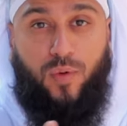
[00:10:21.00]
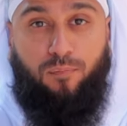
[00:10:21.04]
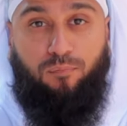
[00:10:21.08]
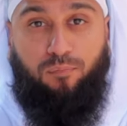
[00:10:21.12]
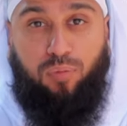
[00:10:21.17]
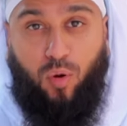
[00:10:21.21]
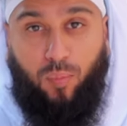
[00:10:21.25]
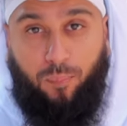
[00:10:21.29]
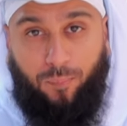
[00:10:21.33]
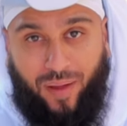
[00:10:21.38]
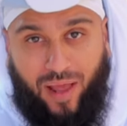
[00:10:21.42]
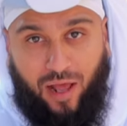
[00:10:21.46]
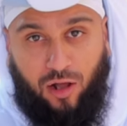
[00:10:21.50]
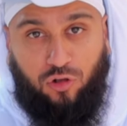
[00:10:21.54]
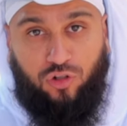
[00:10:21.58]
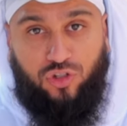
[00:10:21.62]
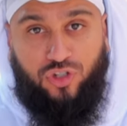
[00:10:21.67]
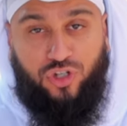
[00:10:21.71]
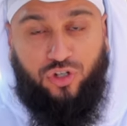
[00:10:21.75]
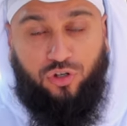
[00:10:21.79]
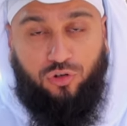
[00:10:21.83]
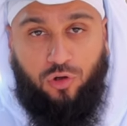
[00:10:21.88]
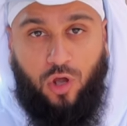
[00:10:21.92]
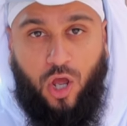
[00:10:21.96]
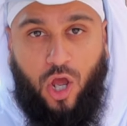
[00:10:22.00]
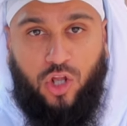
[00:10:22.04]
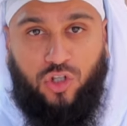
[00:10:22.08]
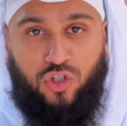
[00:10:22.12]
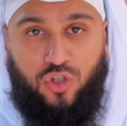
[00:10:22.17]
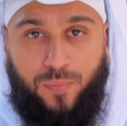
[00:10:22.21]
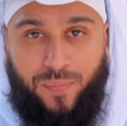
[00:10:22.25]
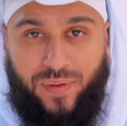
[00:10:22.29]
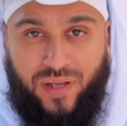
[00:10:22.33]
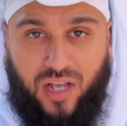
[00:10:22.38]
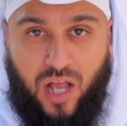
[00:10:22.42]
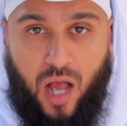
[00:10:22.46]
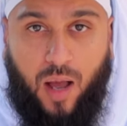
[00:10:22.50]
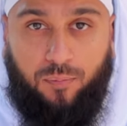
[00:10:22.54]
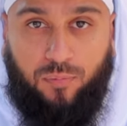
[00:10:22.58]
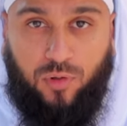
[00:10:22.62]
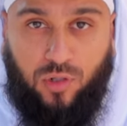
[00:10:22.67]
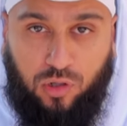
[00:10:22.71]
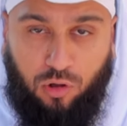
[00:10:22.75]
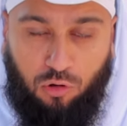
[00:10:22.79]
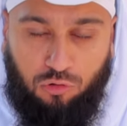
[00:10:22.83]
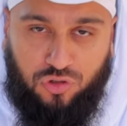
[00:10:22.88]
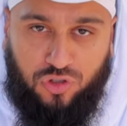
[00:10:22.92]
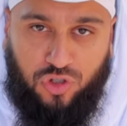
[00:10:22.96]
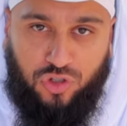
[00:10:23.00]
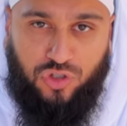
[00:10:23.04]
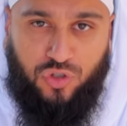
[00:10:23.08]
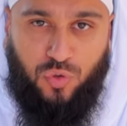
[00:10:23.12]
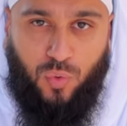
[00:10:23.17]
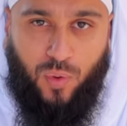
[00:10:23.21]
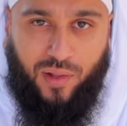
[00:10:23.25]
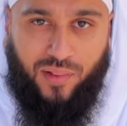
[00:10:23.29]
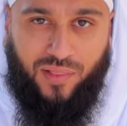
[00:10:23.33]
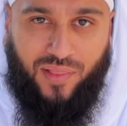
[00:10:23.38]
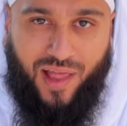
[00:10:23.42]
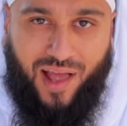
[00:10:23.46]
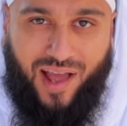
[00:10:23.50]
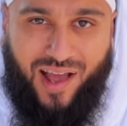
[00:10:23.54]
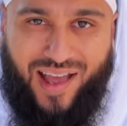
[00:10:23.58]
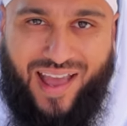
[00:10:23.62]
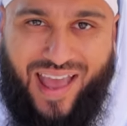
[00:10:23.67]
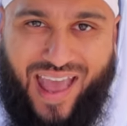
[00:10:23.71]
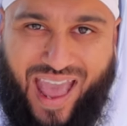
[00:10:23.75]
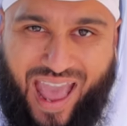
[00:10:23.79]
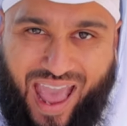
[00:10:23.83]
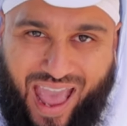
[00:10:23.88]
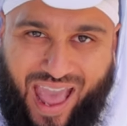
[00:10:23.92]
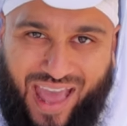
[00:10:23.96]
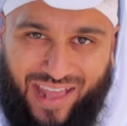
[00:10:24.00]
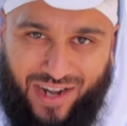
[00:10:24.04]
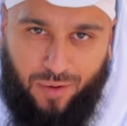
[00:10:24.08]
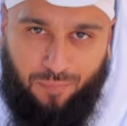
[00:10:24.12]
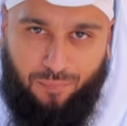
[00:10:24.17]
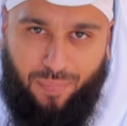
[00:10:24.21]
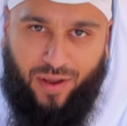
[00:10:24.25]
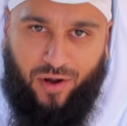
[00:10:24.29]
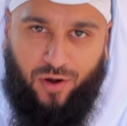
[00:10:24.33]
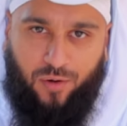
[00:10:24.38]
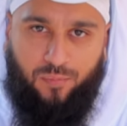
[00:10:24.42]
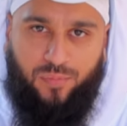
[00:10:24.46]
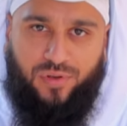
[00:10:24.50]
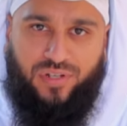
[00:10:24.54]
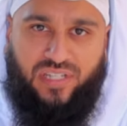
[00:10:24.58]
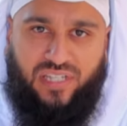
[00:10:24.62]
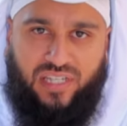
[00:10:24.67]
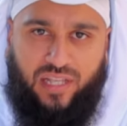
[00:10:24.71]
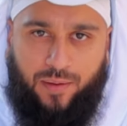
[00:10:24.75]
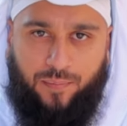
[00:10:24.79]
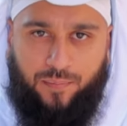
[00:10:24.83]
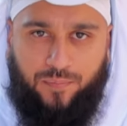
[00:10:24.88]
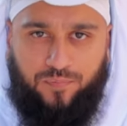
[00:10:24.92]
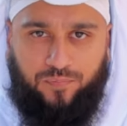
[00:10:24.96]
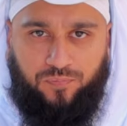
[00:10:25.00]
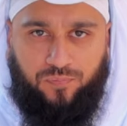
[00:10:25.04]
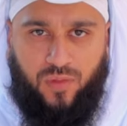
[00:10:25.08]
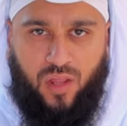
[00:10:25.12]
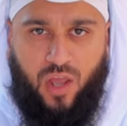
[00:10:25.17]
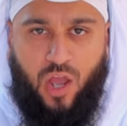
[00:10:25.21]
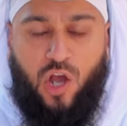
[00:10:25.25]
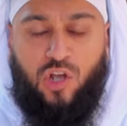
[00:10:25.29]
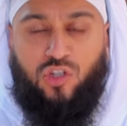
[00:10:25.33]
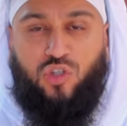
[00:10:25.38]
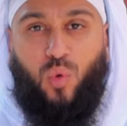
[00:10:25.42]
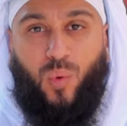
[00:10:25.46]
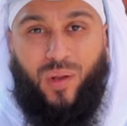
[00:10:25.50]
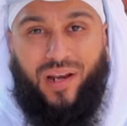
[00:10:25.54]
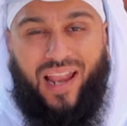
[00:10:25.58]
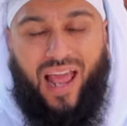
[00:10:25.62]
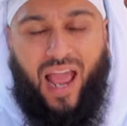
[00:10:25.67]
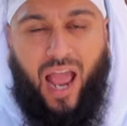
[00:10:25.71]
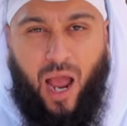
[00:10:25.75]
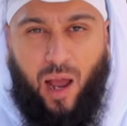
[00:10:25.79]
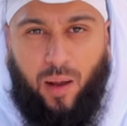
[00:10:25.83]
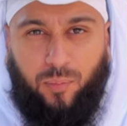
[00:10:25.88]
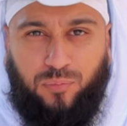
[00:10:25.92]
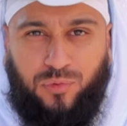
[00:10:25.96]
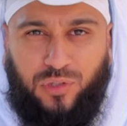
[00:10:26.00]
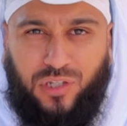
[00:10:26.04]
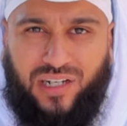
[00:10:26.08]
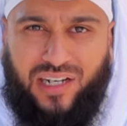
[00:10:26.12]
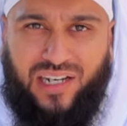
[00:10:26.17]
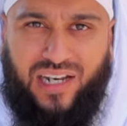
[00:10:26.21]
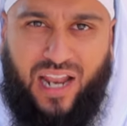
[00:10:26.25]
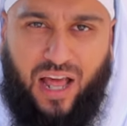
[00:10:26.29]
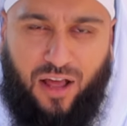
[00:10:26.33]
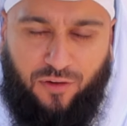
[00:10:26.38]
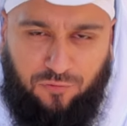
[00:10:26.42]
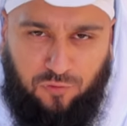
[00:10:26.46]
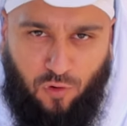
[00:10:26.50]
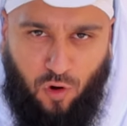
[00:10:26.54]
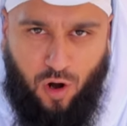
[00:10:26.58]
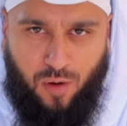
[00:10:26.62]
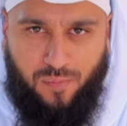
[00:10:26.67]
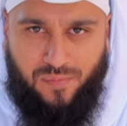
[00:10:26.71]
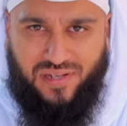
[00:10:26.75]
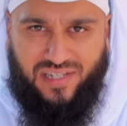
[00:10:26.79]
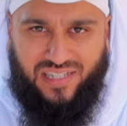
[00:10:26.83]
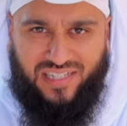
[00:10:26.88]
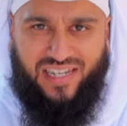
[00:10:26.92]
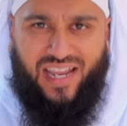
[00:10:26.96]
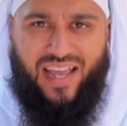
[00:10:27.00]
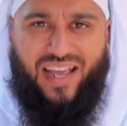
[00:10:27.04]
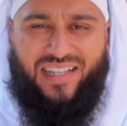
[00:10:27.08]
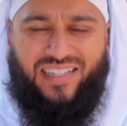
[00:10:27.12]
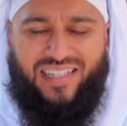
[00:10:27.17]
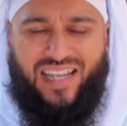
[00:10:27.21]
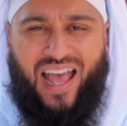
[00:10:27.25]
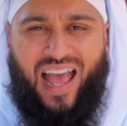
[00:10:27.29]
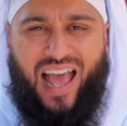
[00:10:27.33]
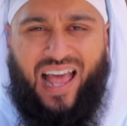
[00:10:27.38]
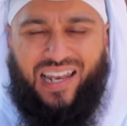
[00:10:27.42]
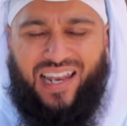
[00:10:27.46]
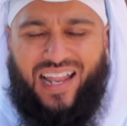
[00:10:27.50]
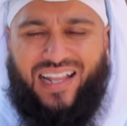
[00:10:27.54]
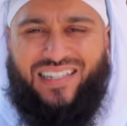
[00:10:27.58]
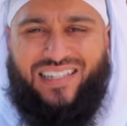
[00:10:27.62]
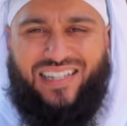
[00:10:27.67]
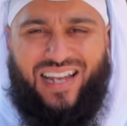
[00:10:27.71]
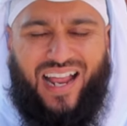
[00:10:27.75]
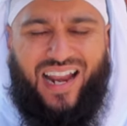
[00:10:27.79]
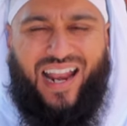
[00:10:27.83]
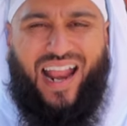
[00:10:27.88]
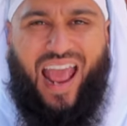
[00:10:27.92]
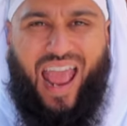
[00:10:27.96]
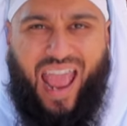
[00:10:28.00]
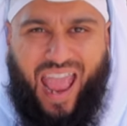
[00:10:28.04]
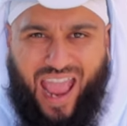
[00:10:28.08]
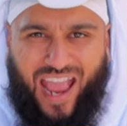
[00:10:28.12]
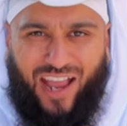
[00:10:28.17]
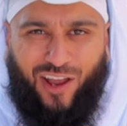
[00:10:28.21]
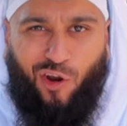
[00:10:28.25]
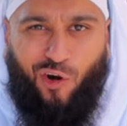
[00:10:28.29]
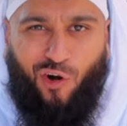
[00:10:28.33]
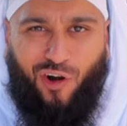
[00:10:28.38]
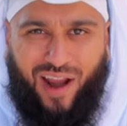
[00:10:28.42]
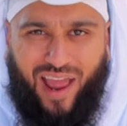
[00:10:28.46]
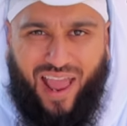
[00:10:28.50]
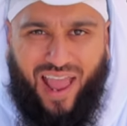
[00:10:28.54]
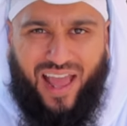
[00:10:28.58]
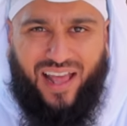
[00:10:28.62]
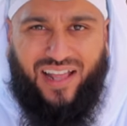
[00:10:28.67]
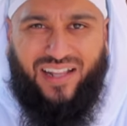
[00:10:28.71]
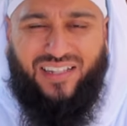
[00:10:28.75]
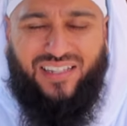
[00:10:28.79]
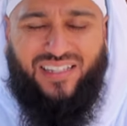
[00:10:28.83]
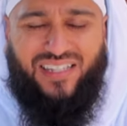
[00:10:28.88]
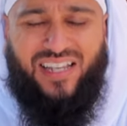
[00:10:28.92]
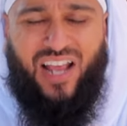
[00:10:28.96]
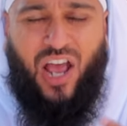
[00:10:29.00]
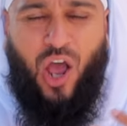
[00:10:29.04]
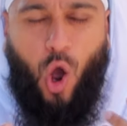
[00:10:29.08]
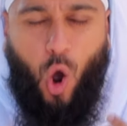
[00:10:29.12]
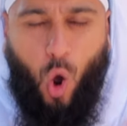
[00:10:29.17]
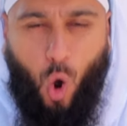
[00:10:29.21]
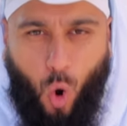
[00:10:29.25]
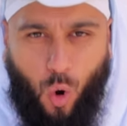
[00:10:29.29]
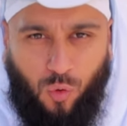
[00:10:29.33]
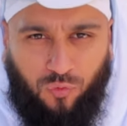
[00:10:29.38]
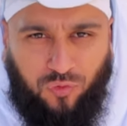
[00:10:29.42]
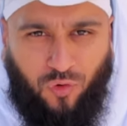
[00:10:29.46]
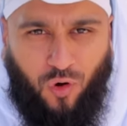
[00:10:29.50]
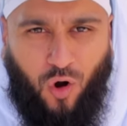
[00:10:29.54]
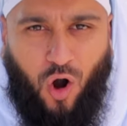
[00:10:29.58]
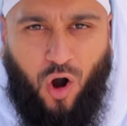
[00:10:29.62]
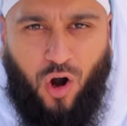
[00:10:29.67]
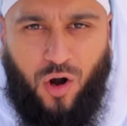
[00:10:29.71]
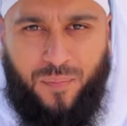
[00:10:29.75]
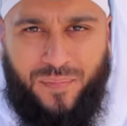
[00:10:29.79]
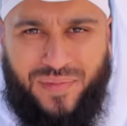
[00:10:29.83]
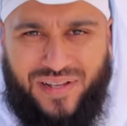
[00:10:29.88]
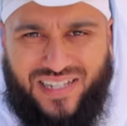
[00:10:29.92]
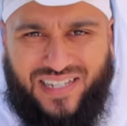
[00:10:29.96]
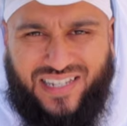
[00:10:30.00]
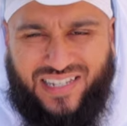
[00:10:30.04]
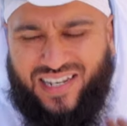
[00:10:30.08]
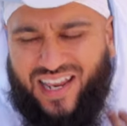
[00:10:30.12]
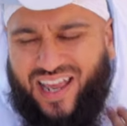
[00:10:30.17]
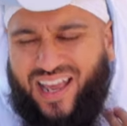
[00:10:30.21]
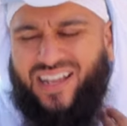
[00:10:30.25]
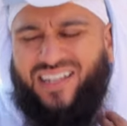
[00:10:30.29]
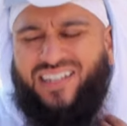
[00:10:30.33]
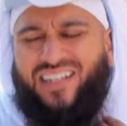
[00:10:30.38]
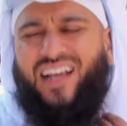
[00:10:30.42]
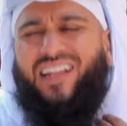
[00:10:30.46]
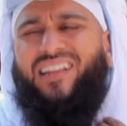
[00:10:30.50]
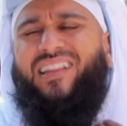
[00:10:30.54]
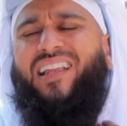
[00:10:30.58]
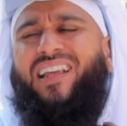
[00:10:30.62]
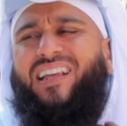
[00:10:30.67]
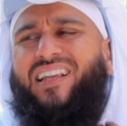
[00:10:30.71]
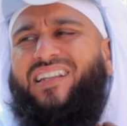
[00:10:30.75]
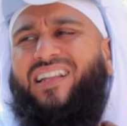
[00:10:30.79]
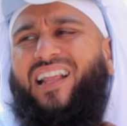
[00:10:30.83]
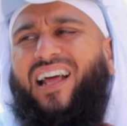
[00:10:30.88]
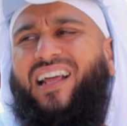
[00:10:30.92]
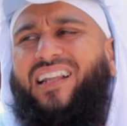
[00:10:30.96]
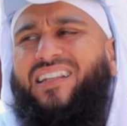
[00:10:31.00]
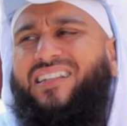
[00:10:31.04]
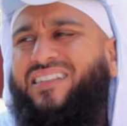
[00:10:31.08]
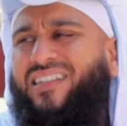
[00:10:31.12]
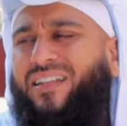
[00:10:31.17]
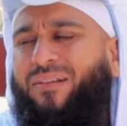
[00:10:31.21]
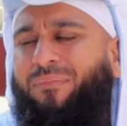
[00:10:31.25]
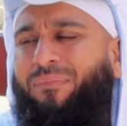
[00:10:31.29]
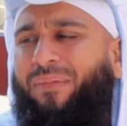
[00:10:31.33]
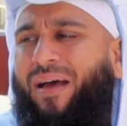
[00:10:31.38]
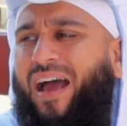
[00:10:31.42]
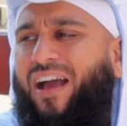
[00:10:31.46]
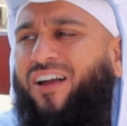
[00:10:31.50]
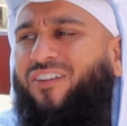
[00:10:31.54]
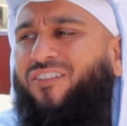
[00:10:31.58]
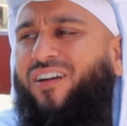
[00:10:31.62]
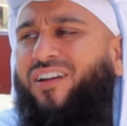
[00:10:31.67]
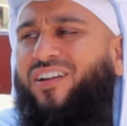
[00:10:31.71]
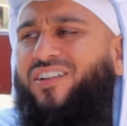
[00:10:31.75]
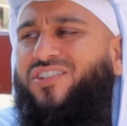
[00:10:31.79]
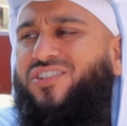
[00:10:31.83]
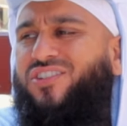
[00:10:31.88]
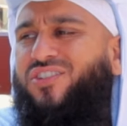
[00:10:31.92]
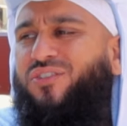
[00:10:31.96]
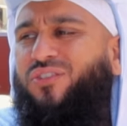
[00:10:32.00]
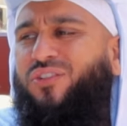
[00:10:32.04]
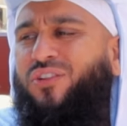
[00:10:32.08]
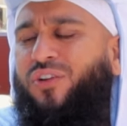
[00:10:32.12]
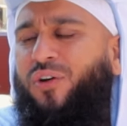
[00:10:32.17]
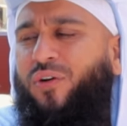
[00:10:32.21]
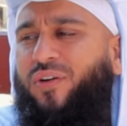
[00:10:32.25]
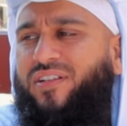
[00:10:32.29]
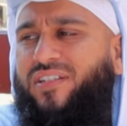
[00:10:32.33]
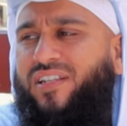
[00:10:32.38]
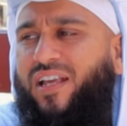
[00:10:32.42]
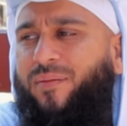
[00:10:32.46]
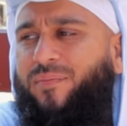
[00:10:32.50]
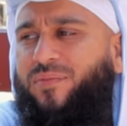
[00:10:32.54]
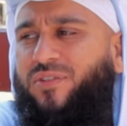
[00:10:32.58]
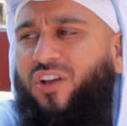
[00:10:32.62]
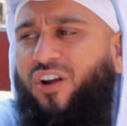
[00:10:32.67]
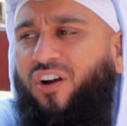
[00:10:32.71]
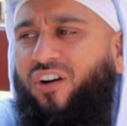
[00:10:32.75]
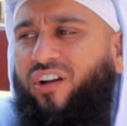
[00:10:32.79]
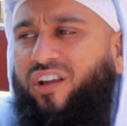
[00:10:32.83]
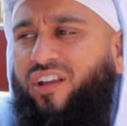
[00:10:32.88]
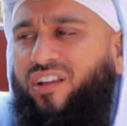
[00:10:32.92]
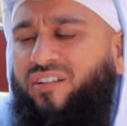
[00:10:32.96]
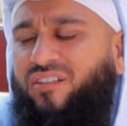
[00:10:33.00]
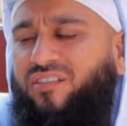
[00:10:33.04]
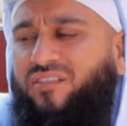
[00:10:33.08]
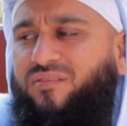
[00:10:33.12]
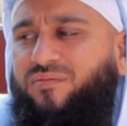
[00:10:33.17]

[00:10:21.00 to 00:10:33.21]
and propelled you to become closer to Allah and a better Muslim. So alhamdulillah for our mistakes. Let's not hang our heads over our mistakes. I think that the background is too noisy, I'm sorry.